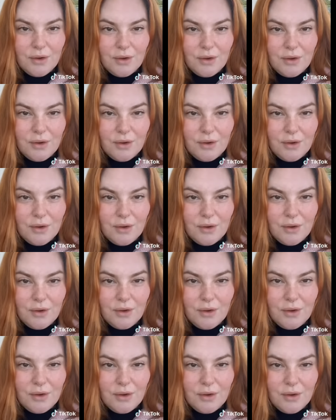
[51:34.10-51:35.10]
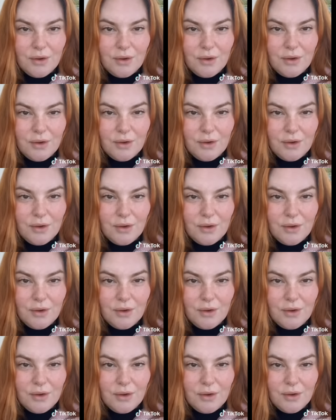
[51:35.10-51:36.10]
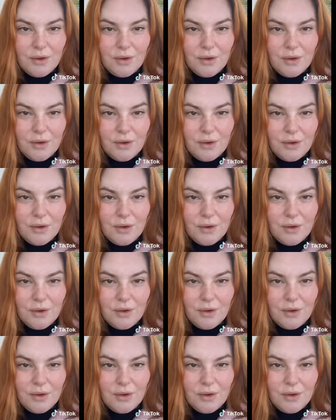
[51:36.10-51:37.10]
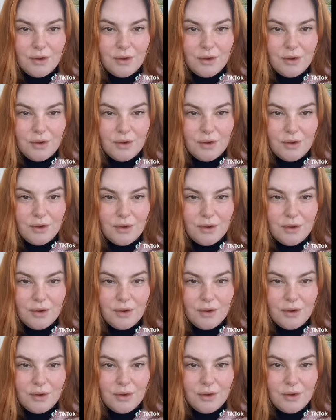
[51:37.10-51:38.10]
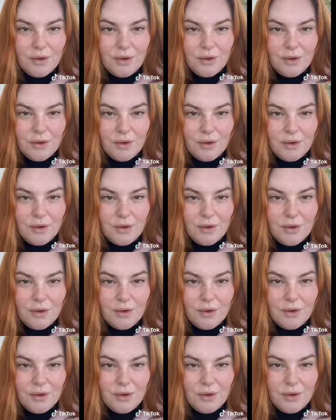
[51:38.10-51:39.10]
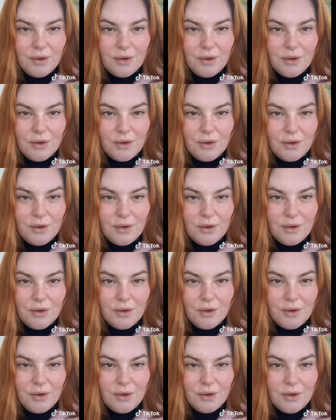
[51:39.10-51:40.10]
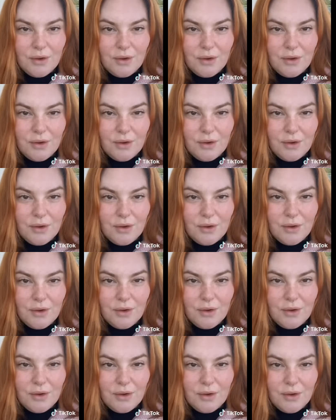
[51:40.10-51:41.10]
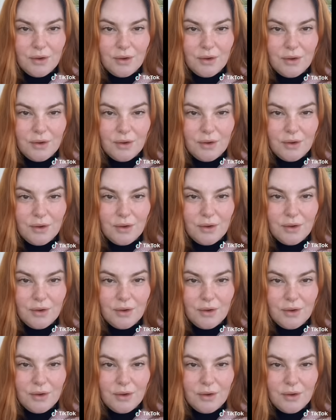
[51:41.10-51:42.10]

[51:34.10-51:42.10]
(not speaking)